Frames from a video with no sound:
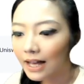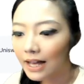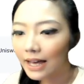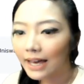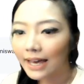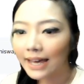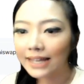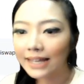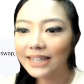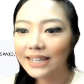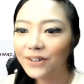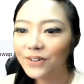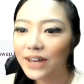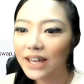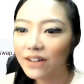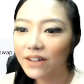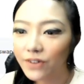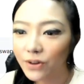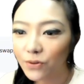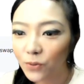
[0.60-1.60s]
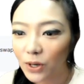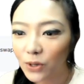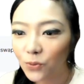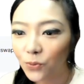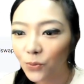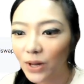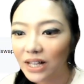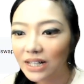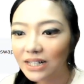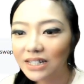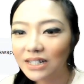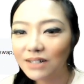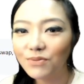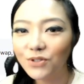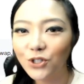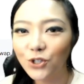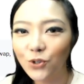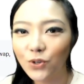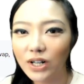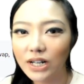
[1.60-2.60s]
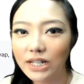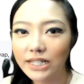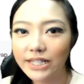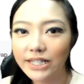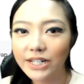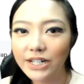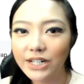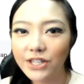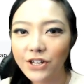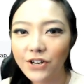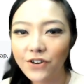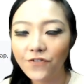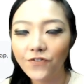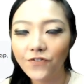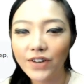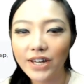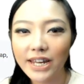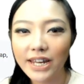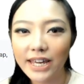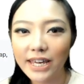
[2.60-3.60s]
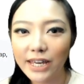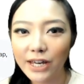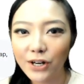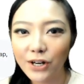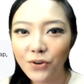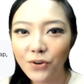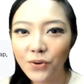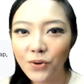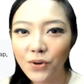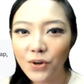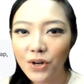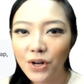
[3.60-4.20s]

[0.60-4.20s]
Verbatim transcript: Hello everyone, welcome to another video